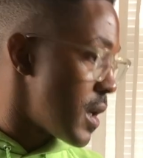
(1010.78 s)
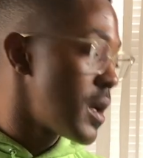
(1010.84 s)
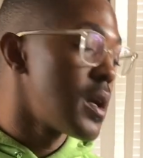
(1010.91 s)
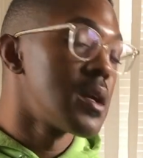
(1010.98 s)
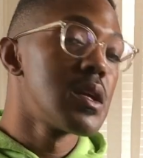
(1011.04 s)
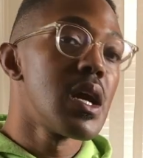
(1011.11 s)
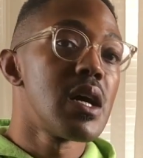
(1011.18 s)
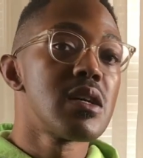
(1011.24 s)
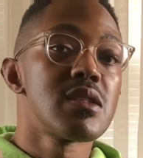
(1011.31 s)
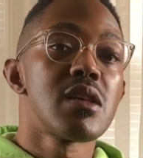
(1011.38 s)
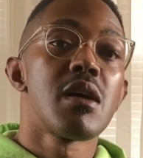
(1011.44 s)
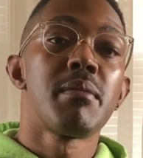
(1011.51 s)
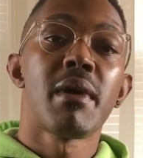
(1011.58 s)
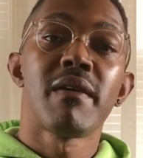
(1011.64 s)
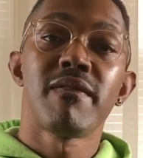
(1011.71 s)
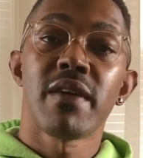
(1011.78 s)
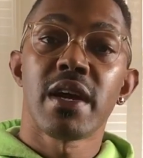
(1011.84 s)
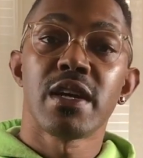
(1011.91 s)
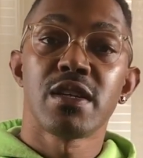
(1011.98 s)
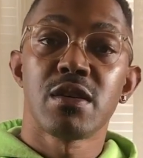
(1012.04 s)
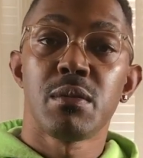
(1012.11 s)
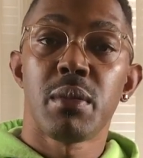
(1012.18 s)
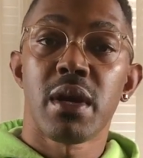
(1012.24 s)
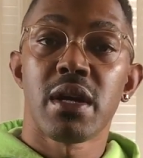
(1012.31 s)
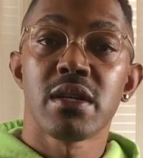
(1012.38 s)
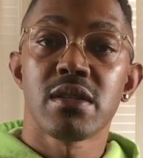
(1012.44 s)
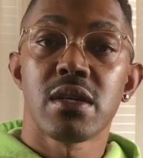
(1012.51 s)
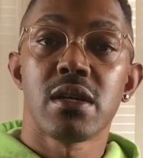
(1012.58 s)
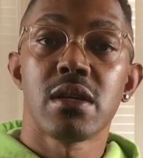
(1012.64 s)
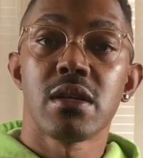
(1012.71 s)
Y'all saw my fashion packs
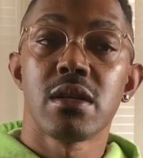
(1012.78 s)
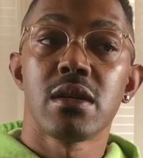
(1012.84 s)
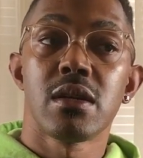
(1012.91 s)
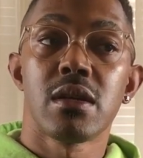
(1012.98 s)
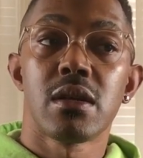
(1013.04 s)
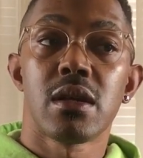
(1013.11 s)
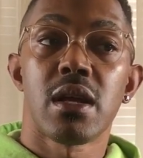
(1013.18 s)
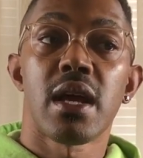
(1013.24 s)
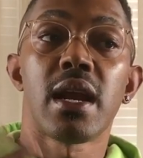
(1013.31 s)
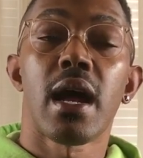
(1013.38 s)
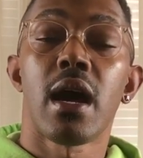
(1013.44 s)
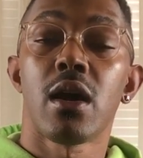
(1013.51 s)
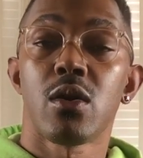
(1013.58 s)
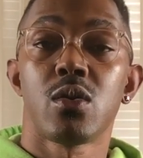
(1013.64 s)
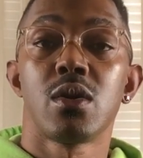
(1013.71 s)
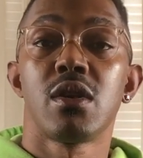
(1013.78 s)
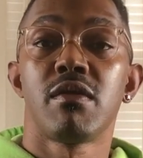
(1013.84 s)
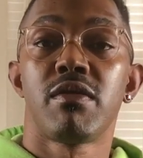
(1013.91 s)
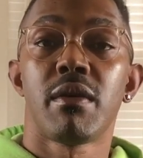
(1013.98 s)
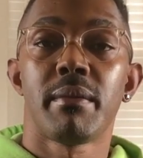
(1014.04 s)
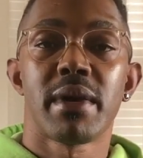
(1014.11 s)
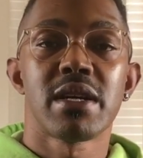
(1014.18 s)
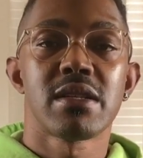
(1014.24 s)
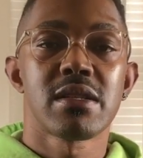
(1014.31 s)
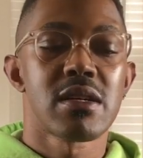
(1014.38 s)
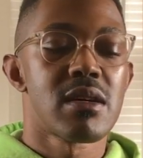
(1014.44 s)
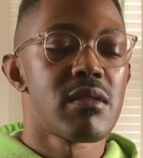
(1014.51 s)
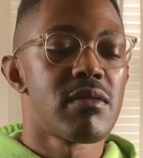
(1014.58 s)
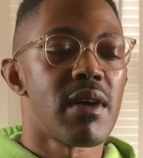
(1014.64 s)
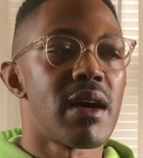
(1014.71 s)
and that I ordered for
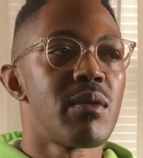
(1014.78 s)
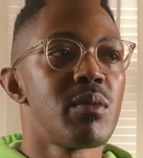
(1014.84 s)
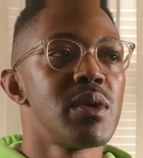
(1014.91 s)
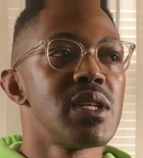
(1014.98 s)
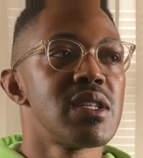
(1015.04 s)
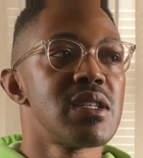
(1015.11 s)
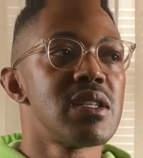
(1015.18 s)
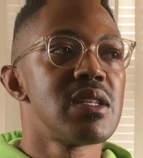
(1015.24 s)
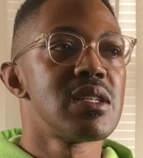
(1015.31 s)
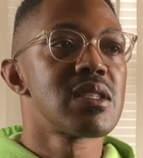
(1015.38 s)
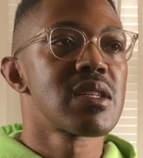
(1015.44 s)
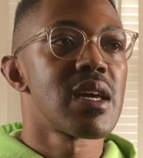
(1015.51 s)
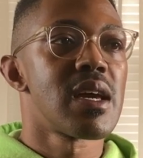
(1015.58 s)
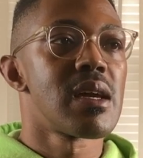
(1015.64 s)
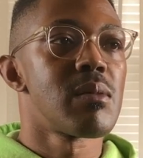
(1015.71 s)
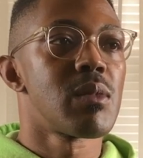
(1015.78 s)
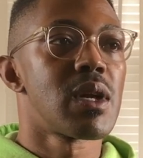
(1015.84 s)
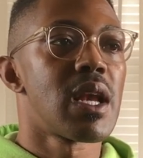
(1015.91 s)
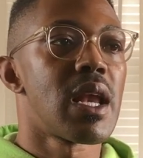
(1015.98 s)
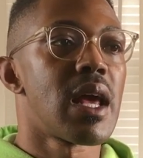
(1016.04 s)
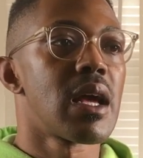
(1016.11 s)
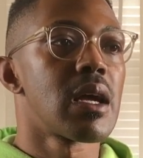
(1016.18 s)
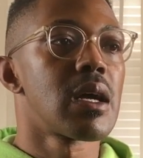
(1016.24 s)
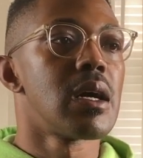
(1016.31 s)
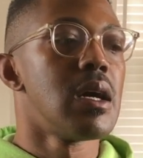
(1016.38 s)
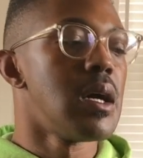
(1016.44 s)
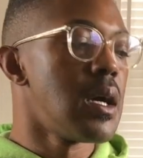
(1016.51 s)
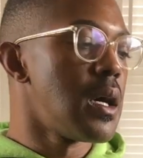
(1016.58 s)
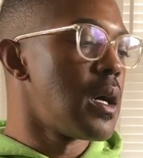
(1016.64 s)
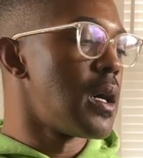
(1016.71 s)
myself. I wish this came with like
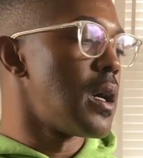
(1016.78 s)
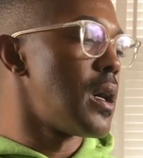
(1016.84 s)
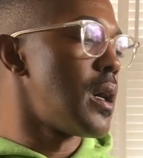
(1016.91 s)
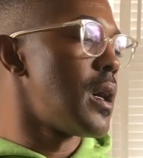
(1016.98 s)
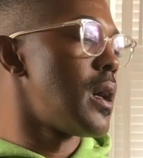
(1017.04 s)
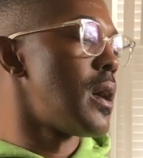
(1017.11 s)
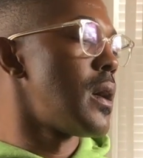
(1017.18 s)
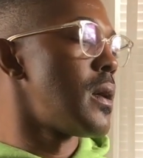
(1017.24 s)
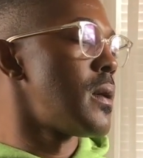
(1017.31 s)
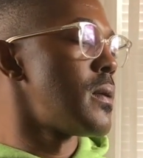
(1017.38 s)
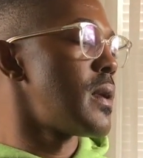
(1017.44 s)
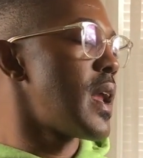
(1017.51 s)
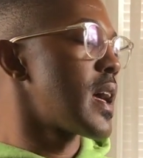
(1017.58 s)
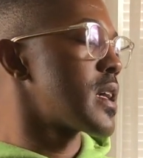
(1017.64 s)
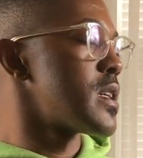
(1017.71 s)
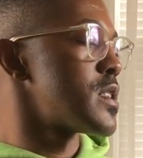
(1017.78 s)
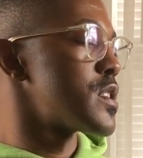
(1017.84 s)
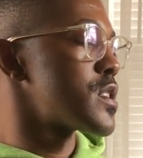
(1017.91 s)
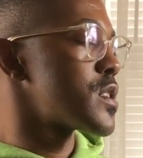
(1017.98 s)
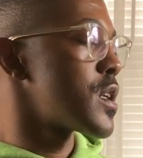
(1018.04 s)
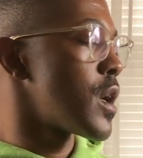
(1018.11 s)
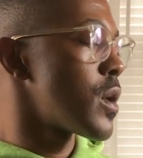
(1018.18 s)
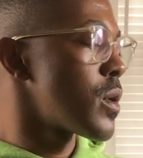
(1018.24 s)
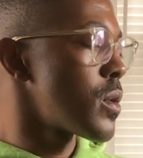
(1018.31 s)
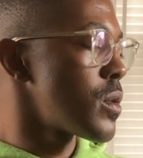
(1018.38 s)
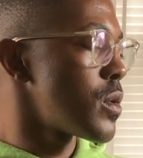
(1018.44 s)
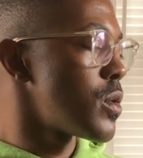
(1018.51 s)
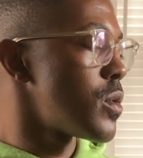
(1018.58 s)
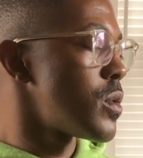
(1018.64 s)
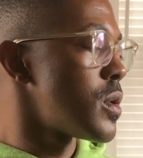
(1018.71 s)
a skirt,
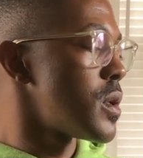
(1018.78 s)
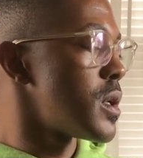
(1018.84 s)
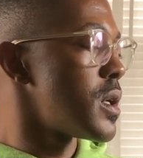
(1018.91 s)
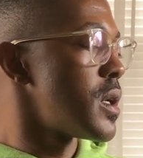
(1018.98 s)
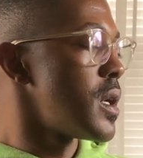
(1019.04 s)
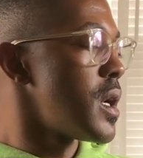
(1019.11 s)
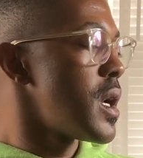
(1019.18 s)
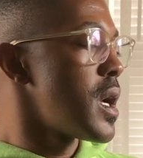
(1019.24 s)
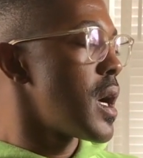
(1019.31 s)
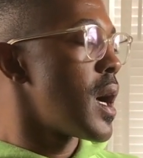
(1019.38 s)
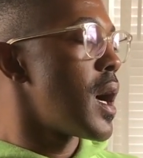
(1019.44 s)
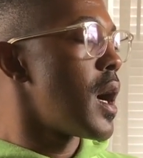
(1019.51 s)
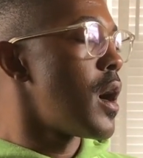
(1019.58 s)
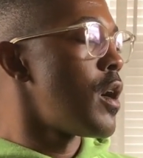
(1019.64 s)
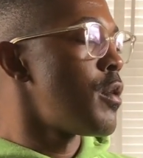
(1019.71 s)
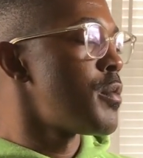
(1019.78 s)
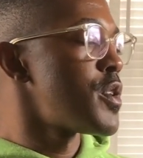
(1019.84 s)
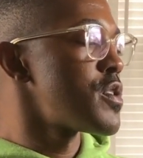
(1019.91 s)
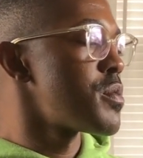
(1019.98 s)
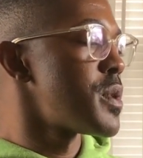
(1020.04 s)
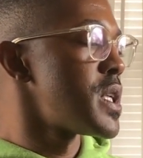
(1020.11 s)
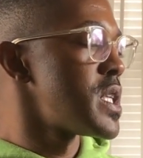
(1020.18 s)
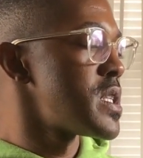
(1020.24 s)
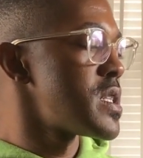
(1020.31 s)
or I almost wanted